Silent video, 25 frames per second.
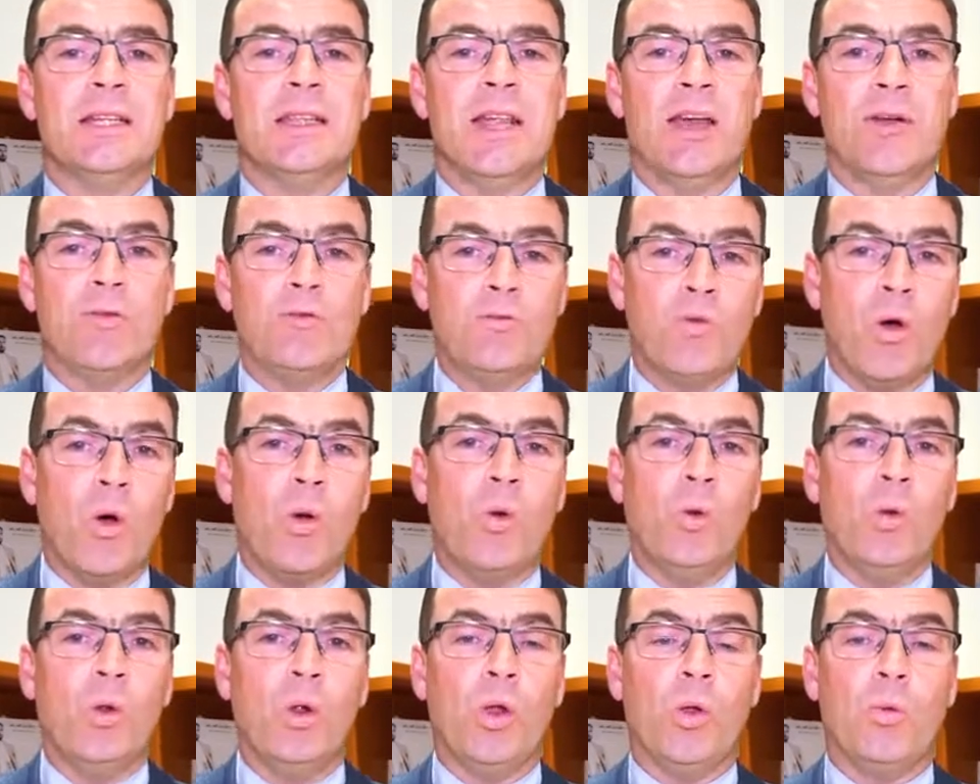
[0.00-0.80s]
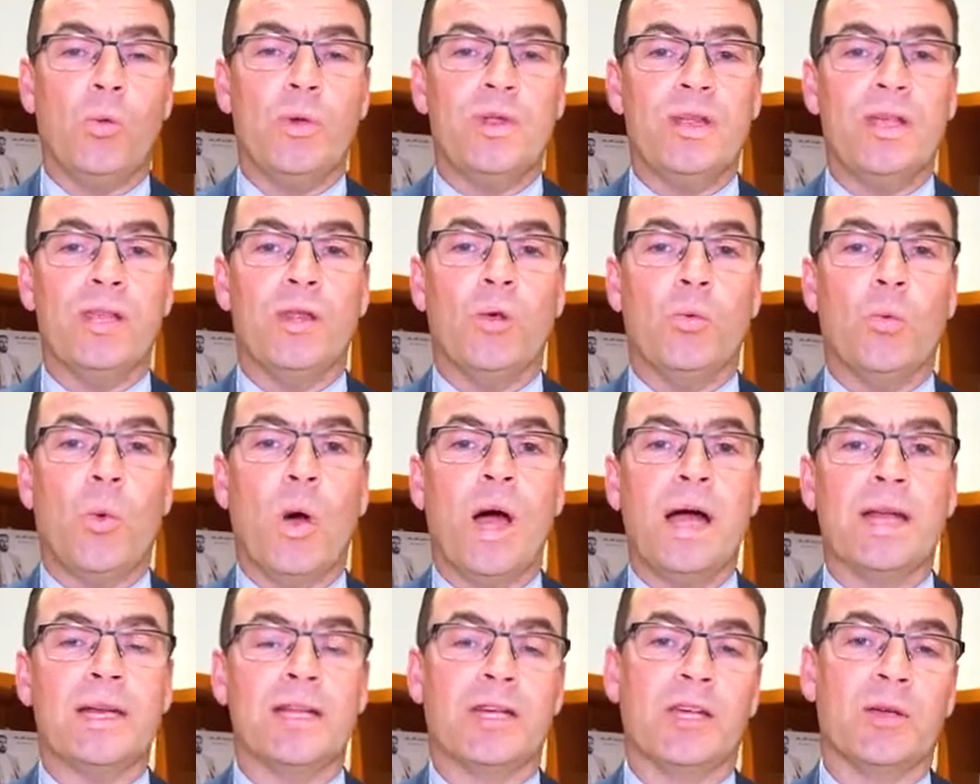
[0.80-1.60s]
their role within the
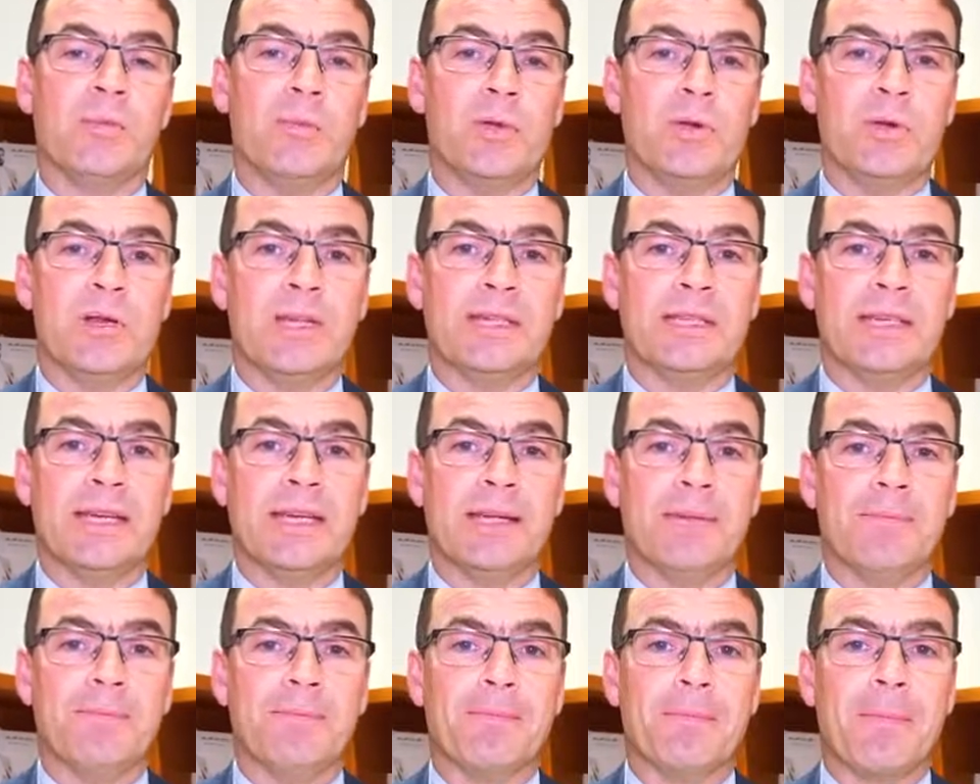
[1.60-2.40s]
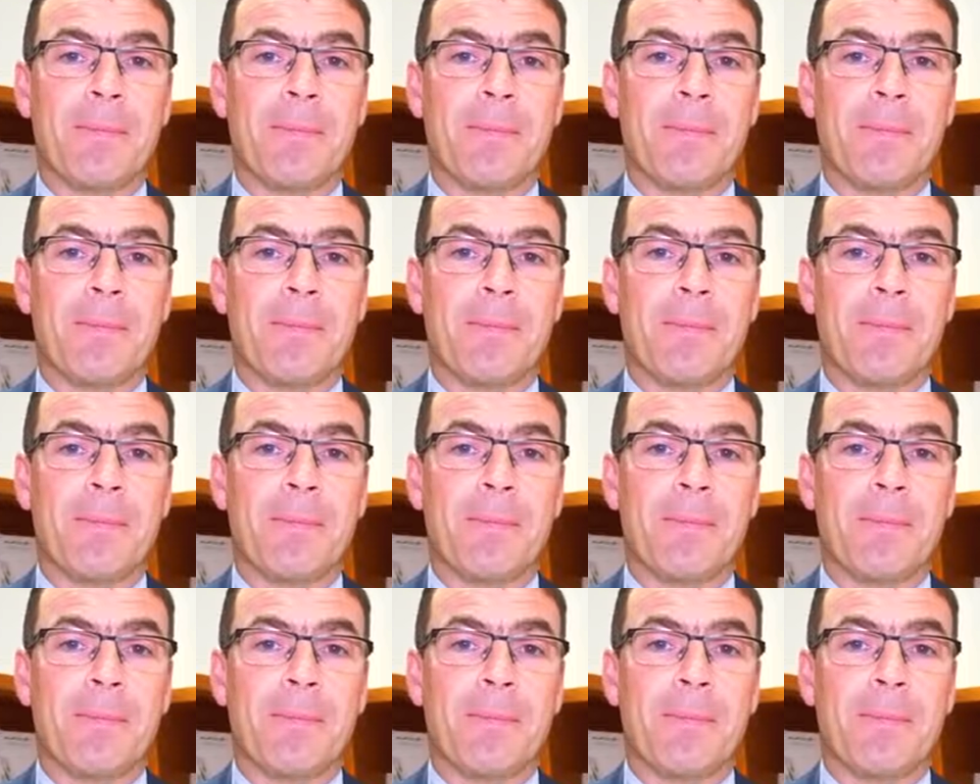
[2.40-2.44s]
wider community.